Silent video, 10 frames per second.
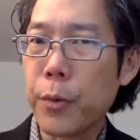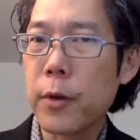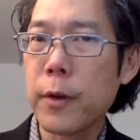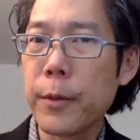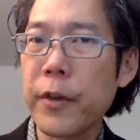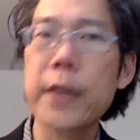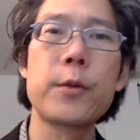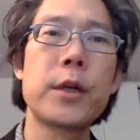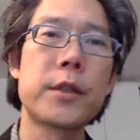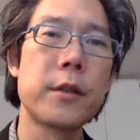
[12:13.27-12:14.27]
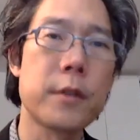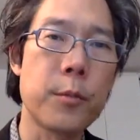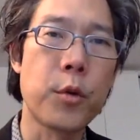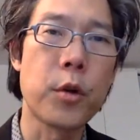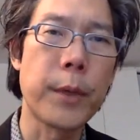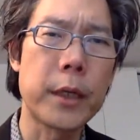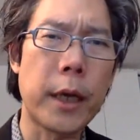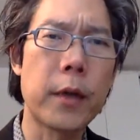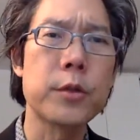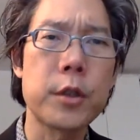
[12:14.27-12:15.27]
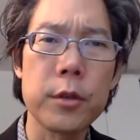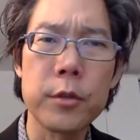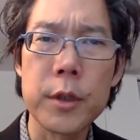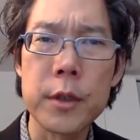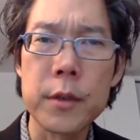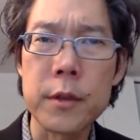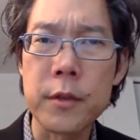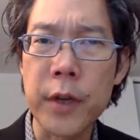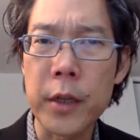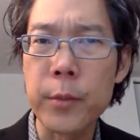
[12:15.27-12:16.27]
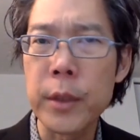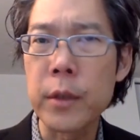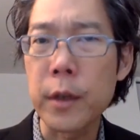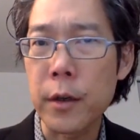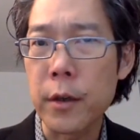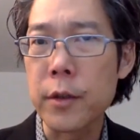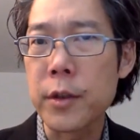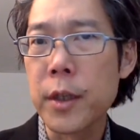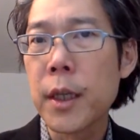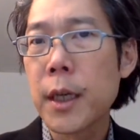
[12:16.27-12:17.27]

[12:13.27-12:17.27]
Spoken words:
program evaluations and more about how children's development occurs.